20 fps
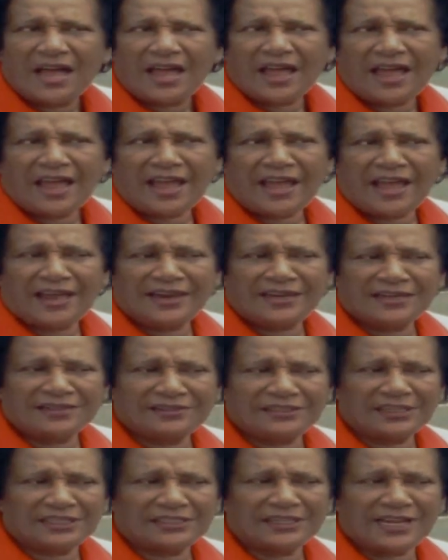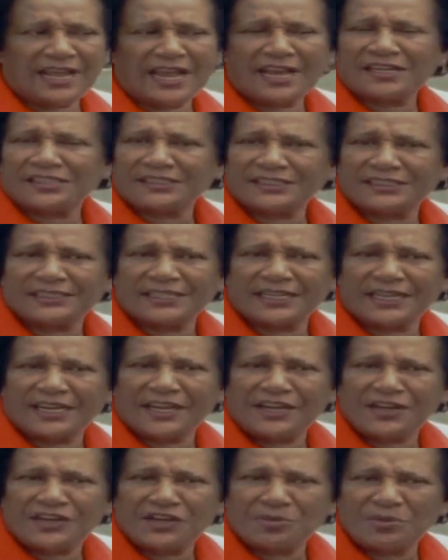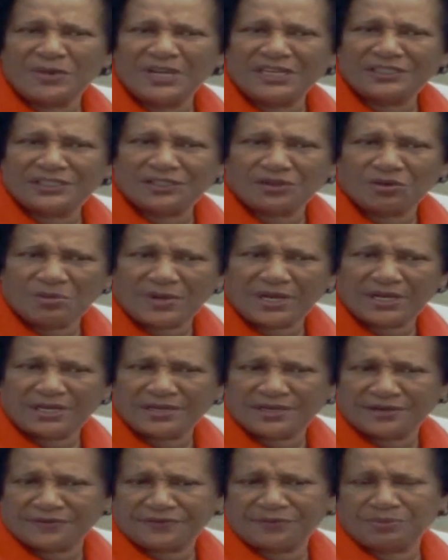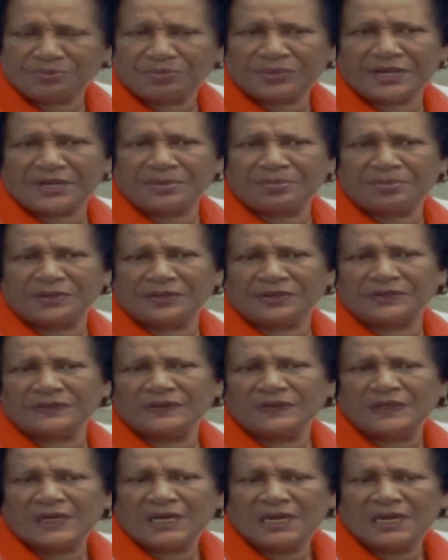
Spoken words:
and it's just like a city, and you meet so many different people.